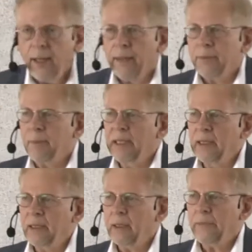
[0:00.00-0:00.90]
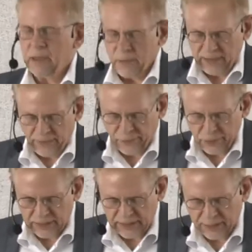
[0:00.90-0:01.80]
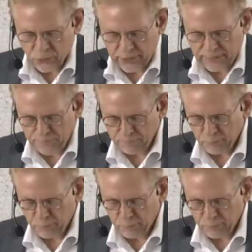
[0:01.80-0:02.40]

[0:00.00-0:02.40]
At the beginning of the 21st century,